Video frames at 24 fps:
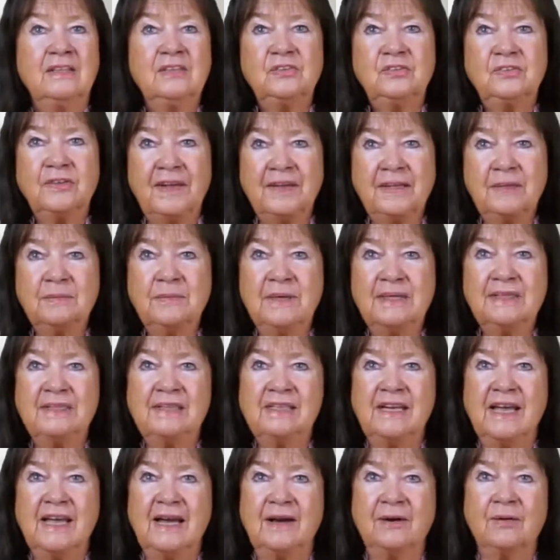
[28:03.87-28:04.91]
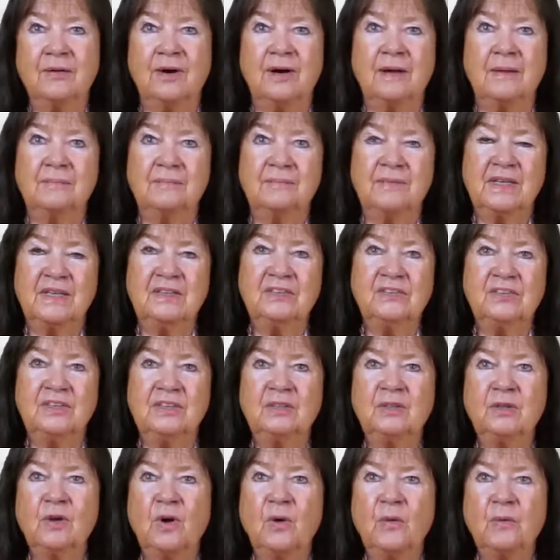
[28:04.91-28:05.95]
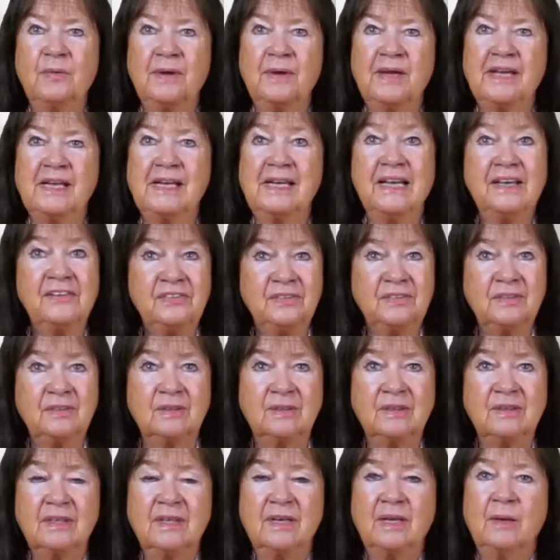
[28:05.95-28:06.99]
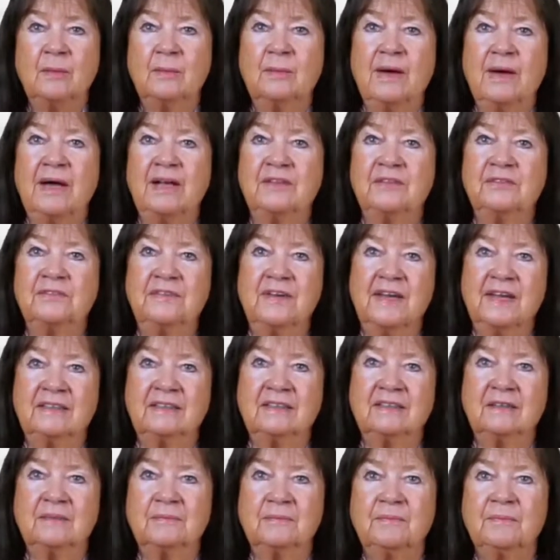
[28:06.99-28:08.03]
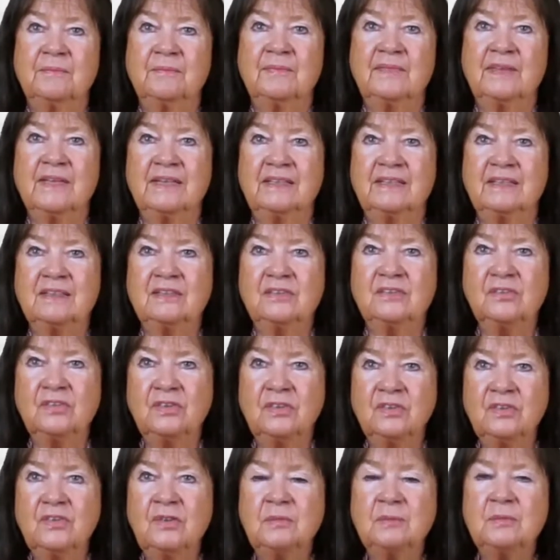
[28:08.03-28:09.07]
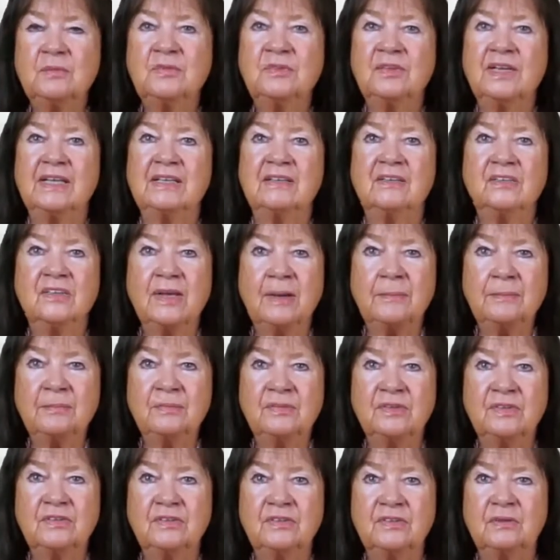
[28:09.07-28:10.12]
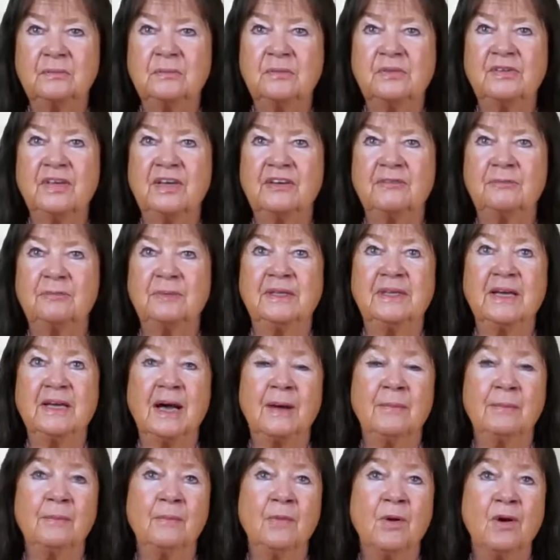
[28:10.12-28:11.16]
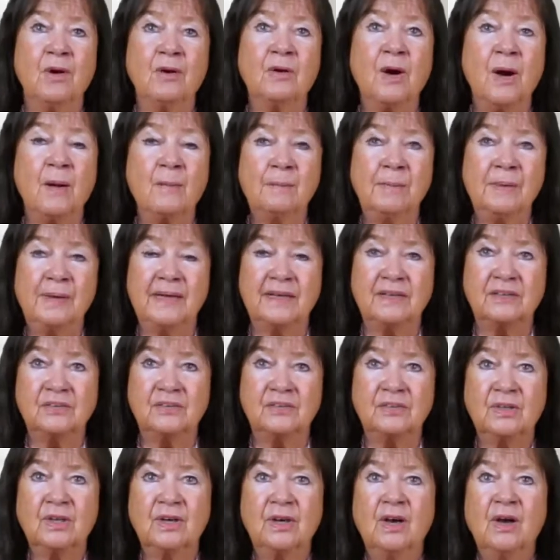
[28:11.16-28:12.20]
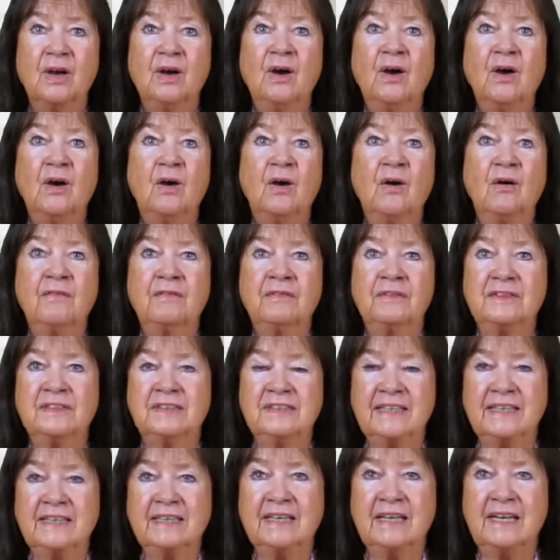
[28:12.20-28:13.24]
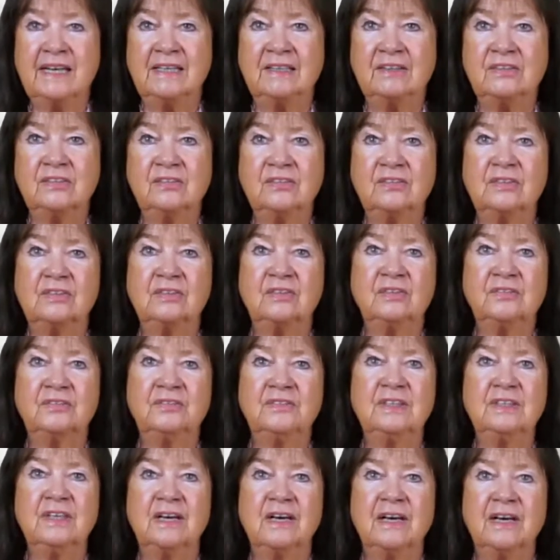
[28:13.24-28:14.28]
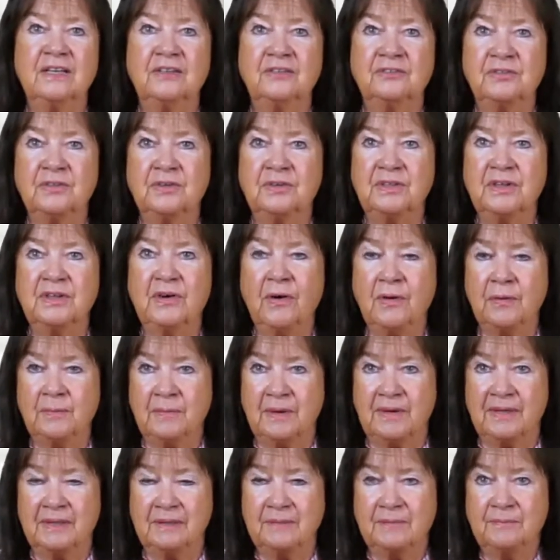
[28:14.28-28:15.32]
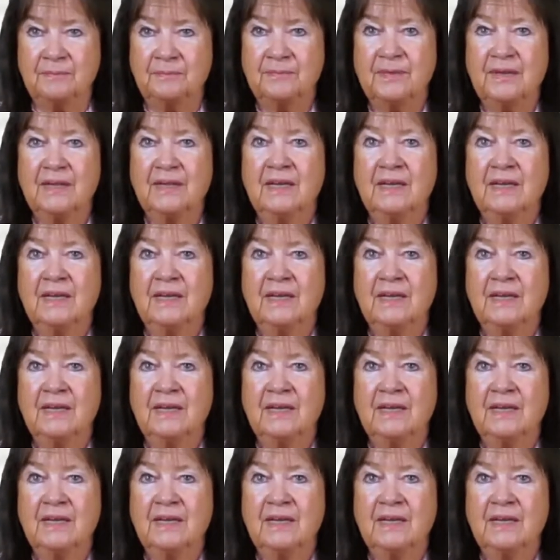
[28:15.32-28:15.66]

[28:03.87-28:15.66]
This fundamental error is in no way lessened by the fact that the systems and subsystems have become more complex over the decades since Wiener and von Neumann,